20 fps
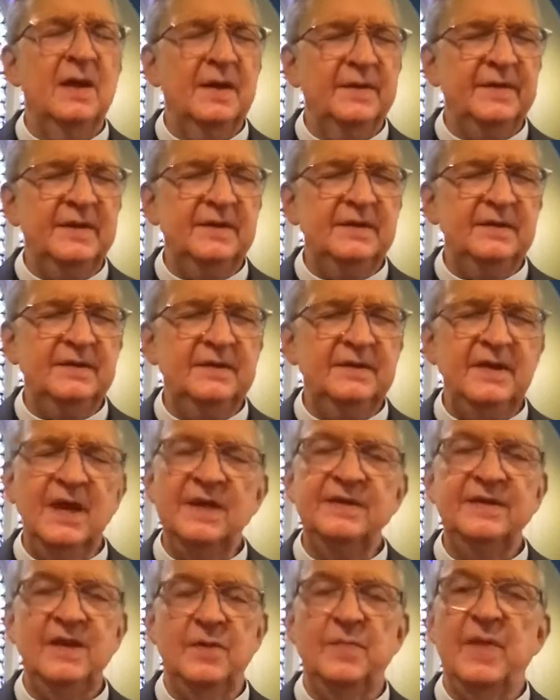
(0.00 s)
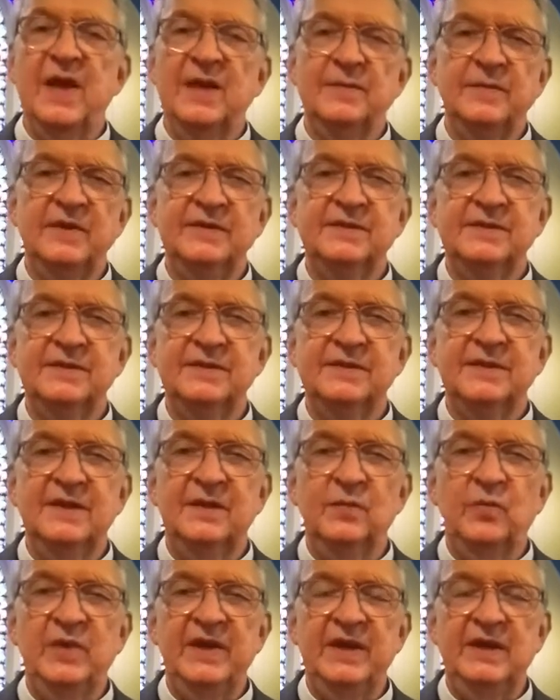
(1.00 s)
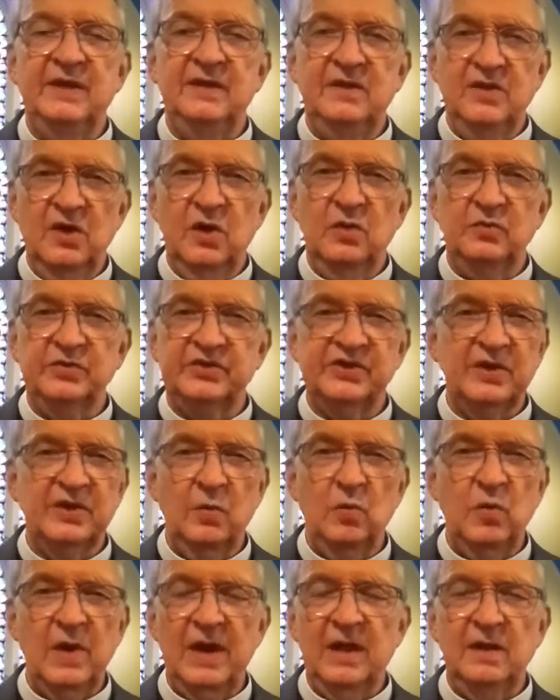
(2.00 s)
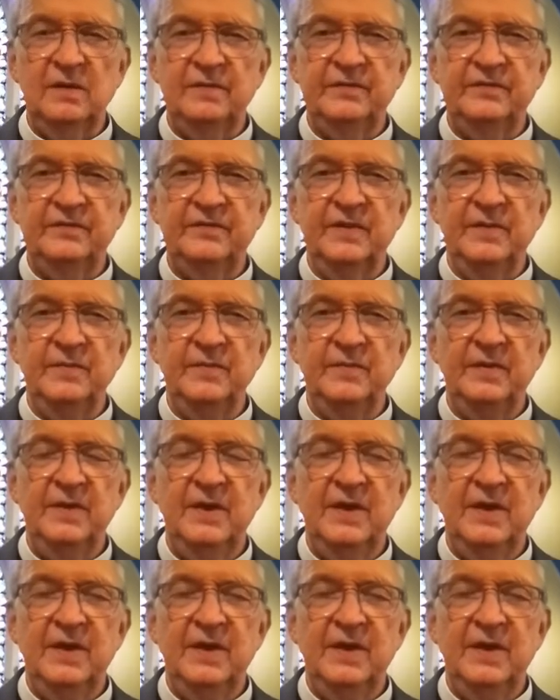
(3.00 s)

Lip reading: The 10 Commandments that we know so well from